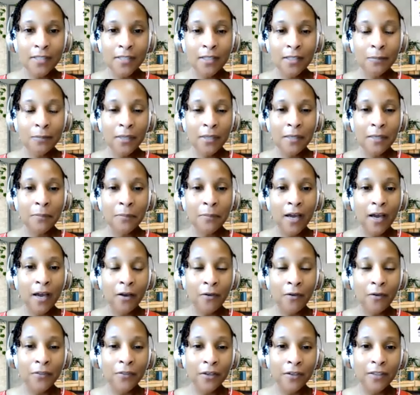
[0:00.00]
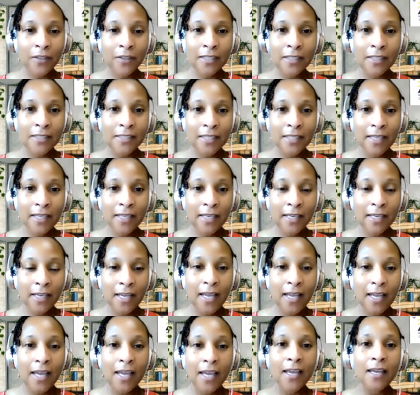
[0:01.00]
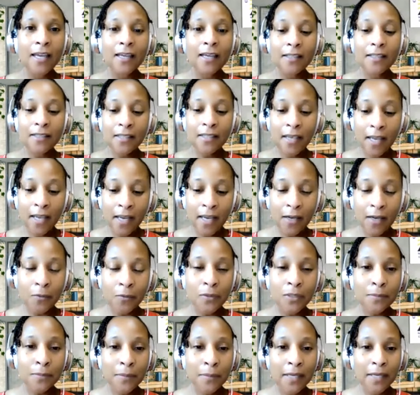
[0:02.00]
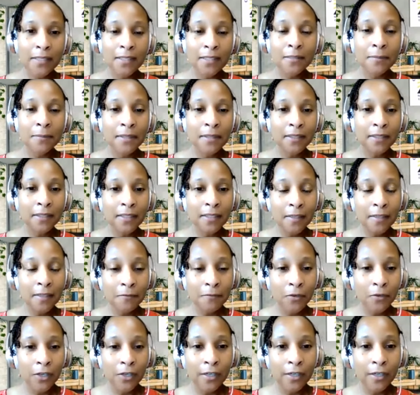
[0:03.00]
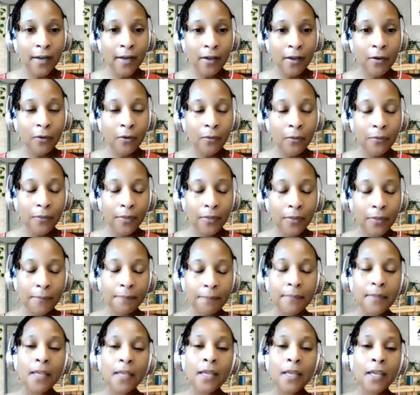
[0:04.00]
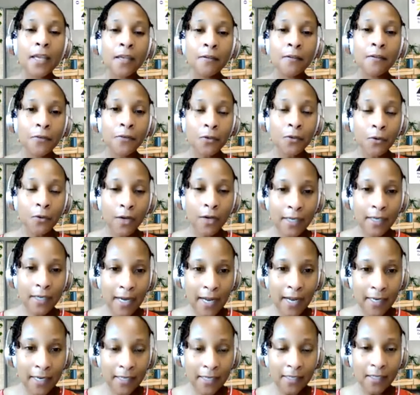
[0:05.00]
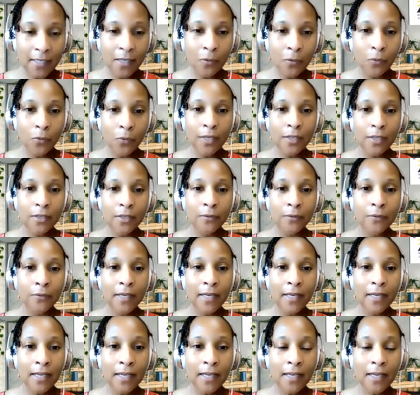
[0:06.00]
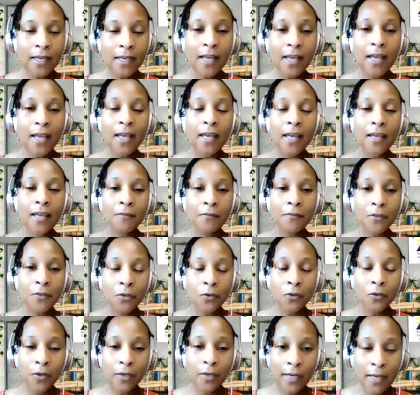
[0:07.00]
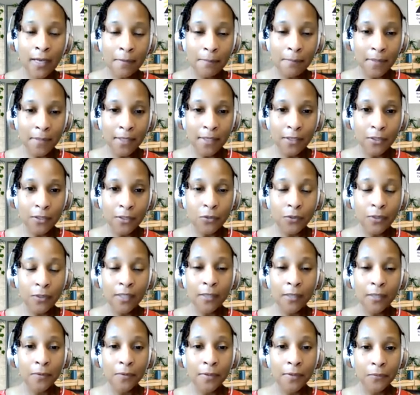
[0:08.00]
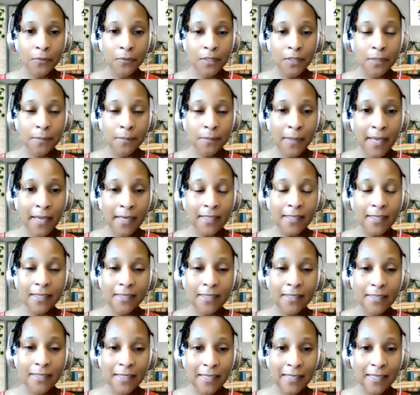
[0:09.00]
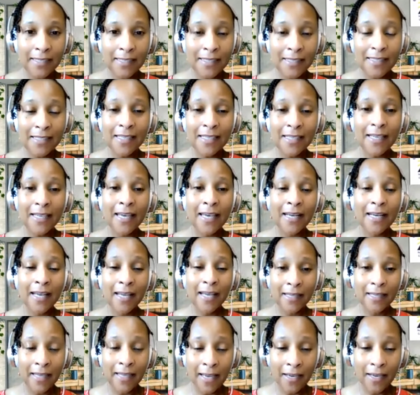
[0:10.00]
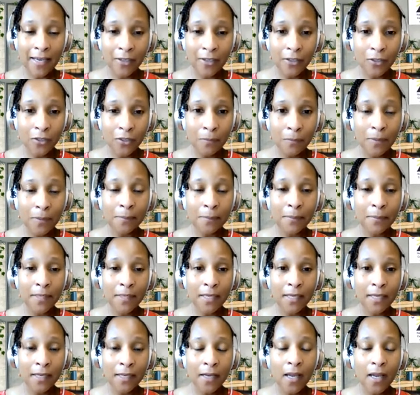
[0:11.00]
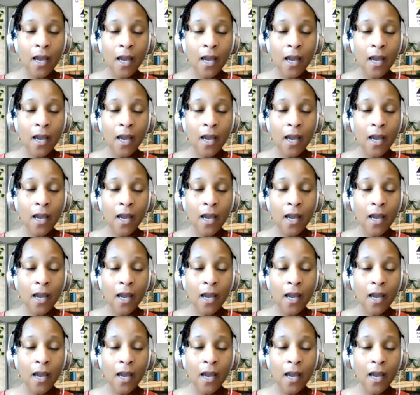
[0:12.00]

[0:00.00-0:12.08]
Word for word: the people out there listening take responsibility for your health. If you are not getting what you need, if you are not being treated with respect, dignity, and like a human being,